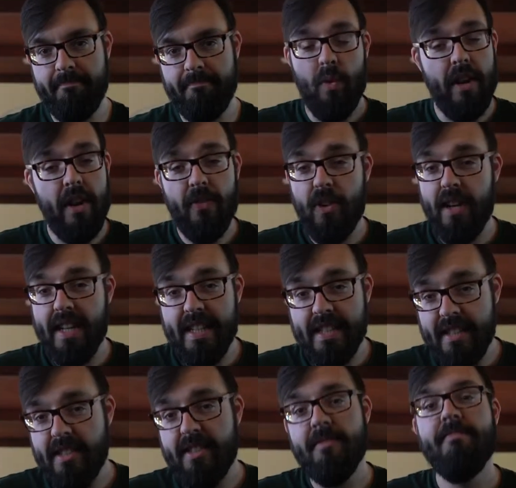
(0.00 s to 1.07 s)
Whatever it
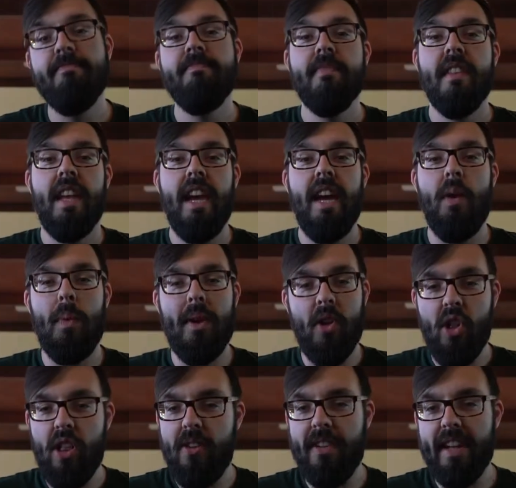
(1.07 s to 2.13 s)
is, uh, we
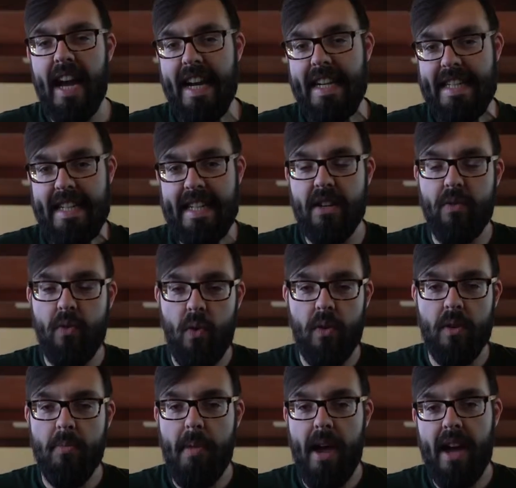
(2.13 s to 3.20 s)
all have an idea of what
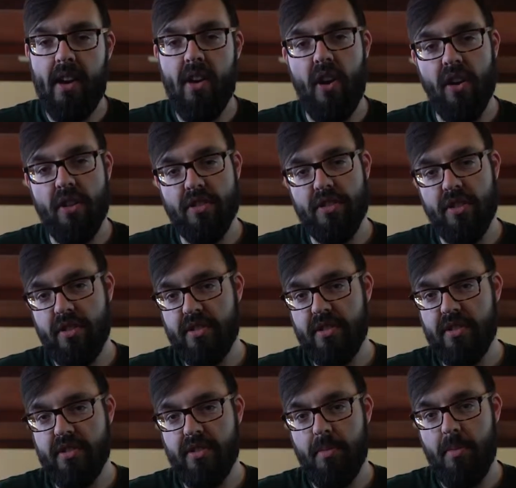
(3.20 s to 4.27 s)
would make our
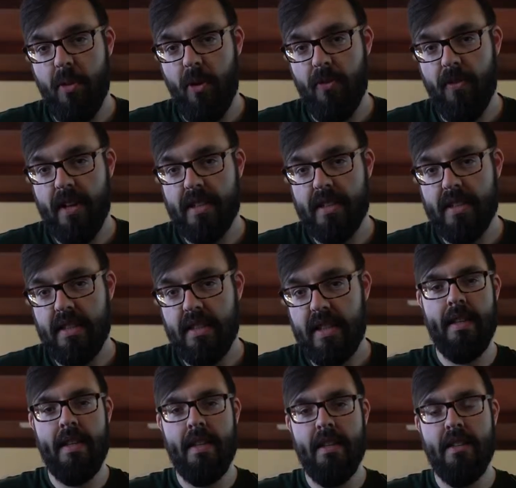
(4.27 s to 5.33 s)
churches perfect.
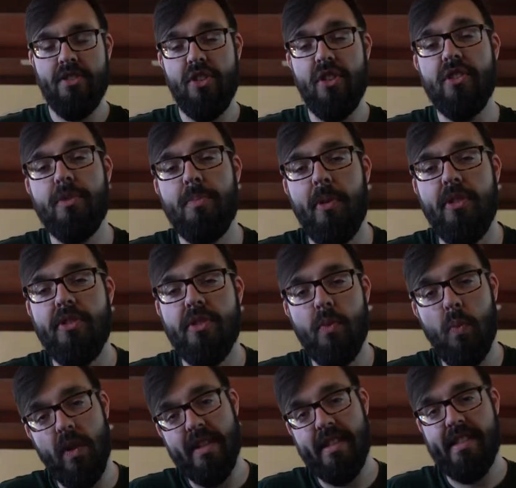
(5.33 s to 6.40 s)
Charles
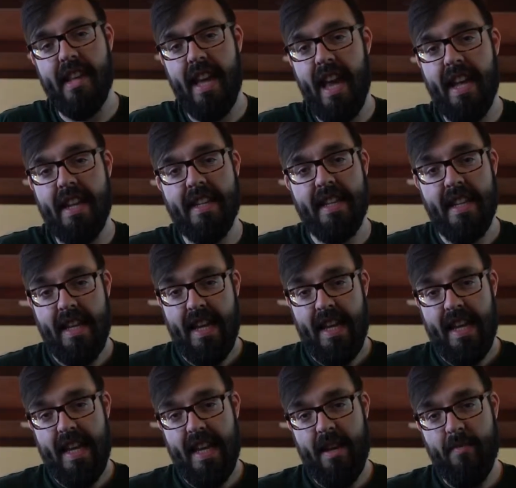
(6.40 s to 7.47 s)
Spurgeon once said
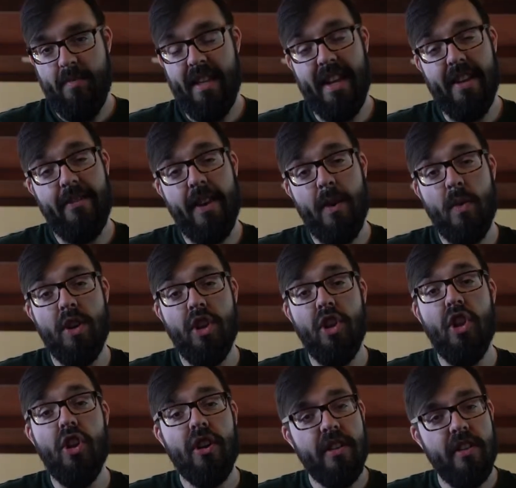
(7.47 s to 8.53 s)
um, that if he were to
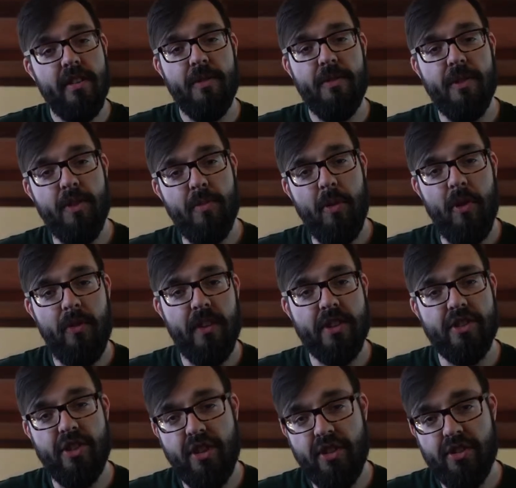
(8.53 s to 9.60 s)
look for the
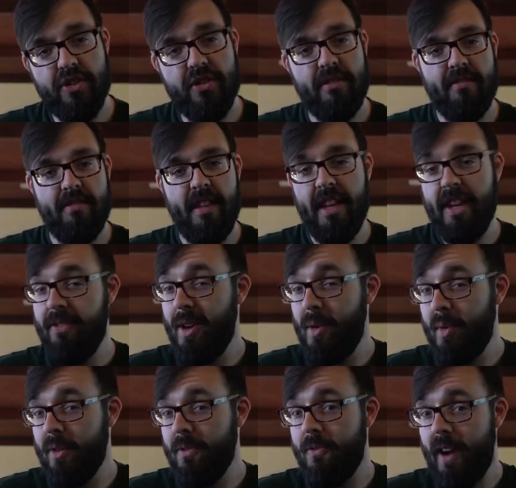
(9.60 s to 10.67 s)
perfect church and if he
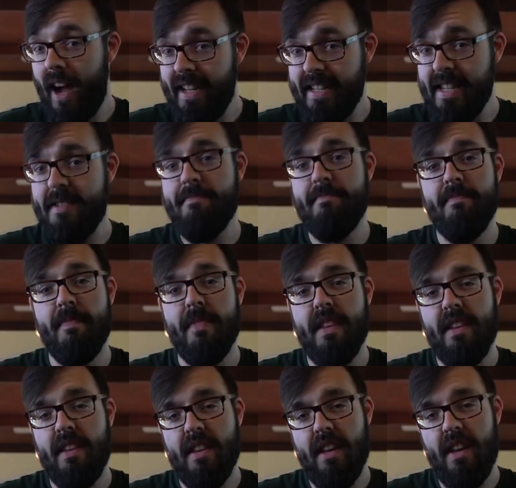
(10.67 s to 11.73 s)
were to find it,
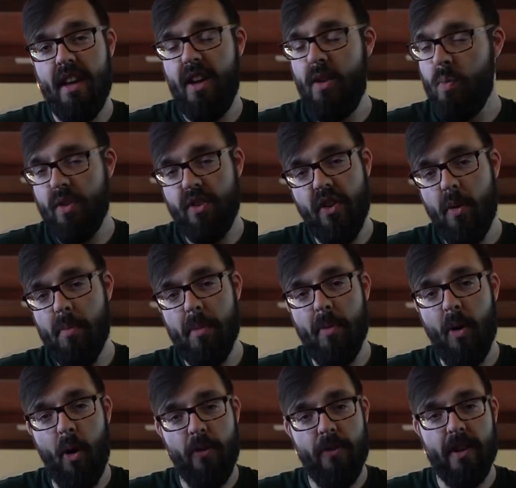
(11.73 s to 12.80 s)
it, it would not be
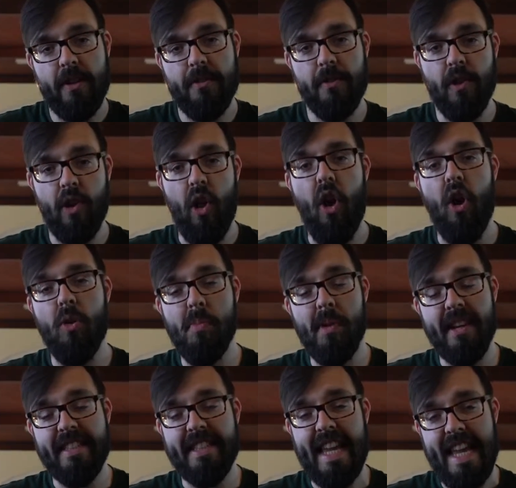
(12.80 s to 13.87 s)
perfect for long
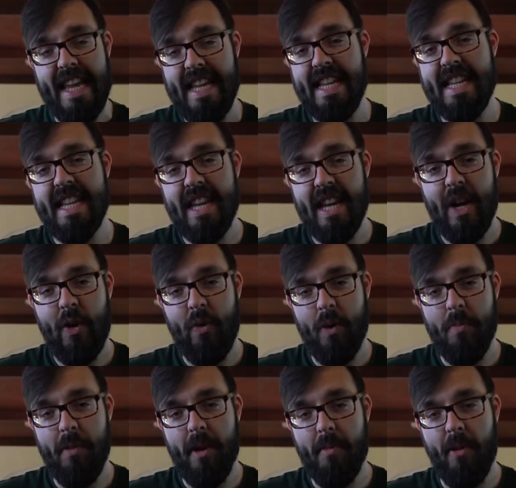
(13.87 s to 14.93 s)
because he
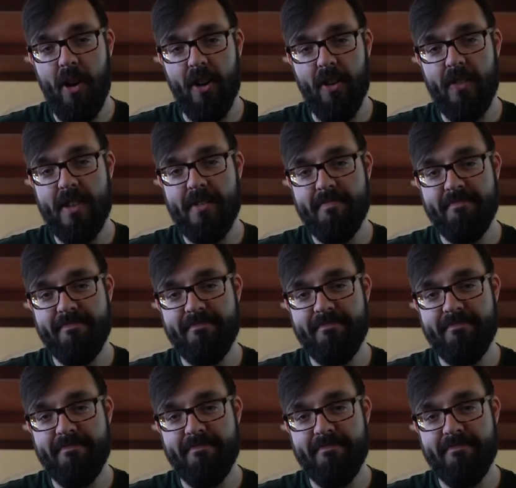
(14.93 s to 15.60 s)
would be a part of it.